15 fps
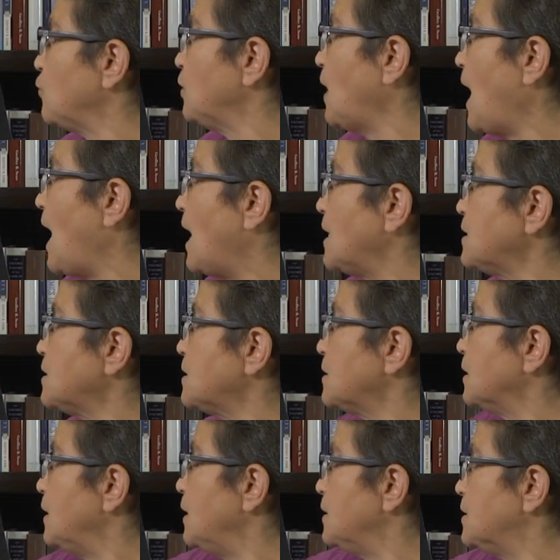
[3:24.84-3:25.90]
for
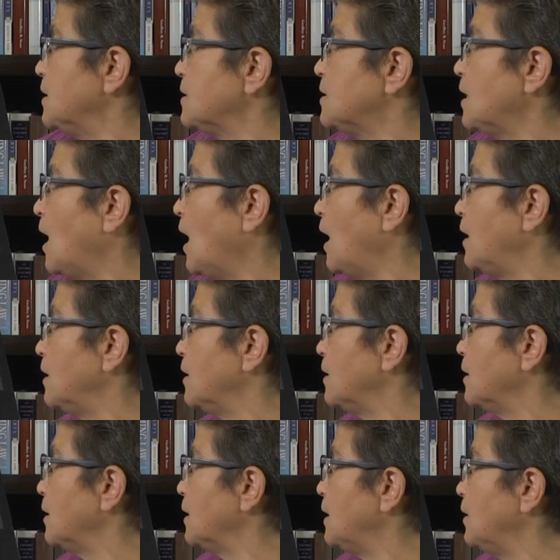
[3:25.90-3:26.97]
last. It does not
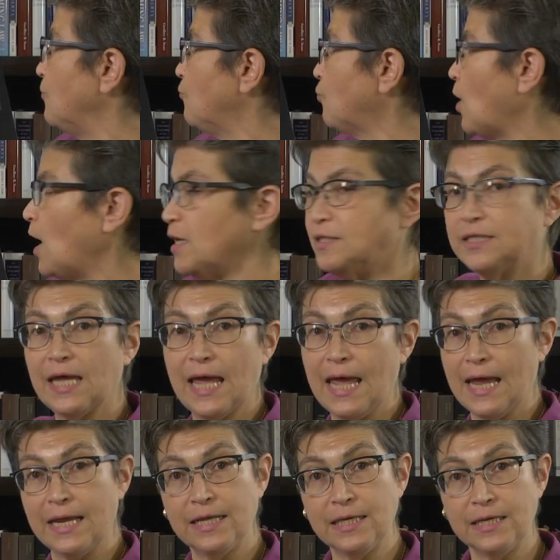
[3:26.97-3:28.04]
give rise to
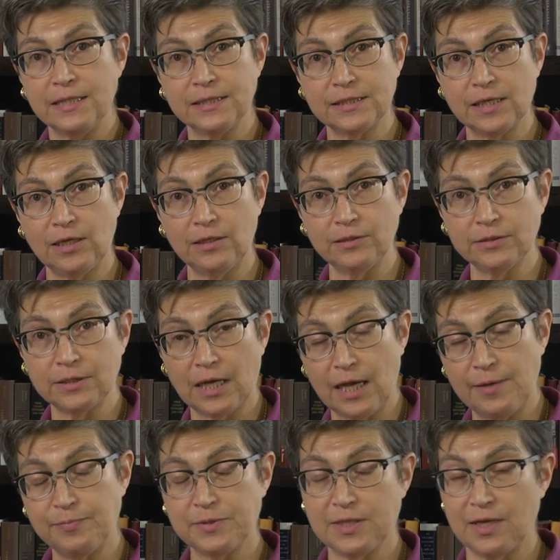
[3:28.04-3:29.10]
any cell
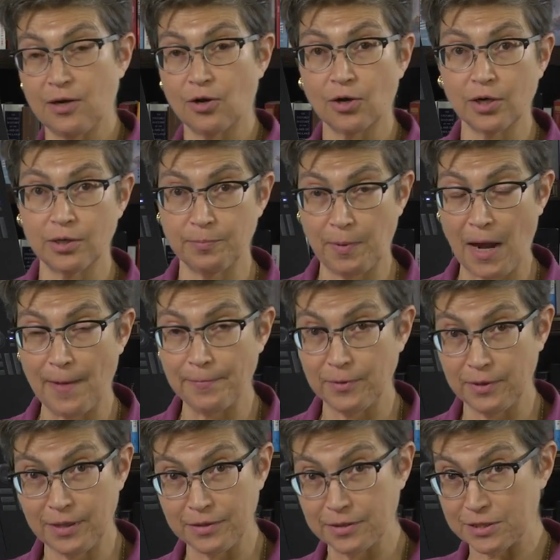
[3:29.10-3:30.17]
types that are going to
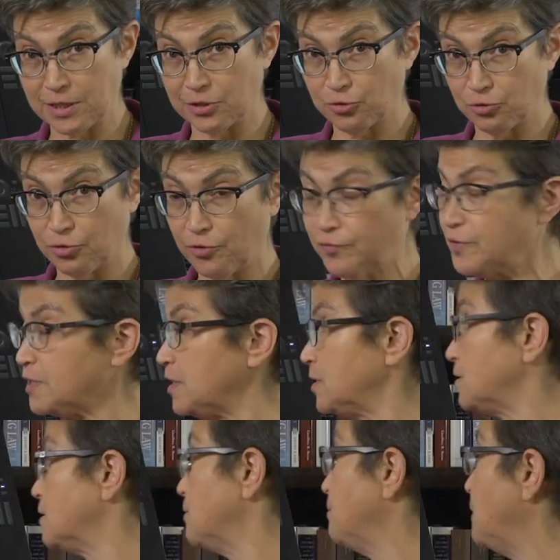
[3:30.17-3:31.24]
populate the central nervous
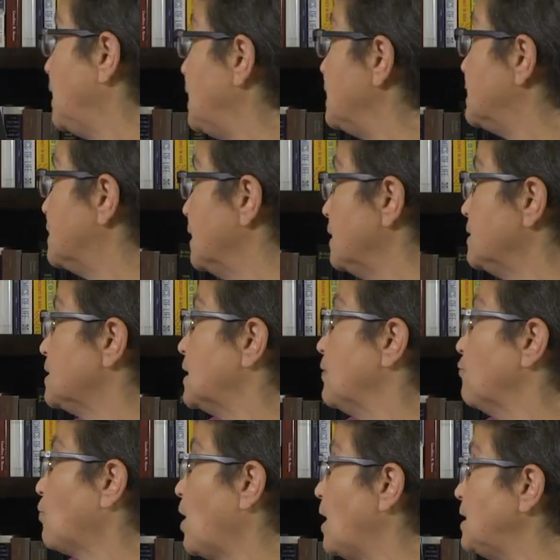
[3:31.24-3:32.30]
system. It does
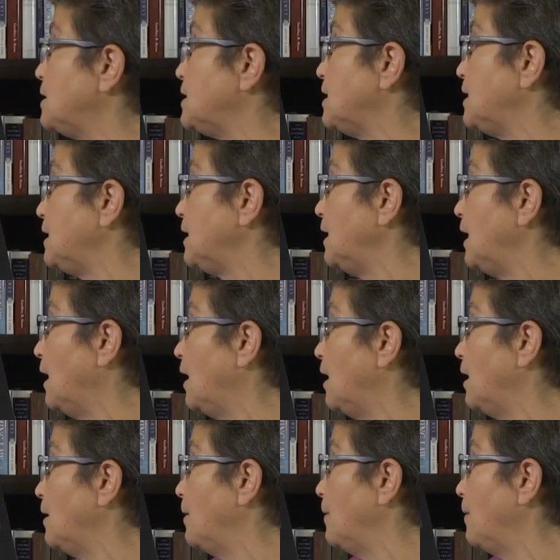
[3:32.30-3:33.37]
give rise to the
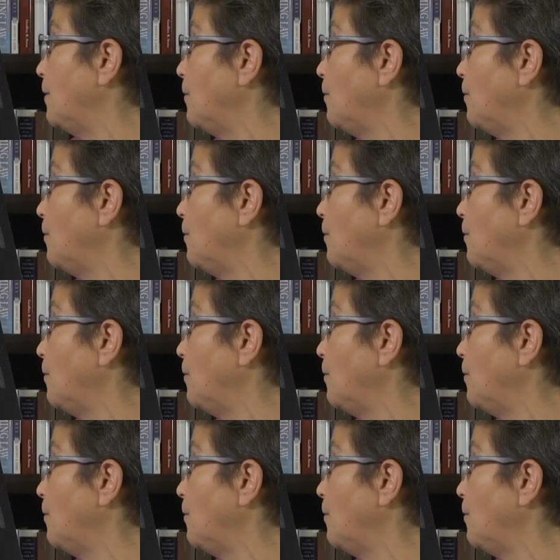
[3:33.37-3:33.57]
uh,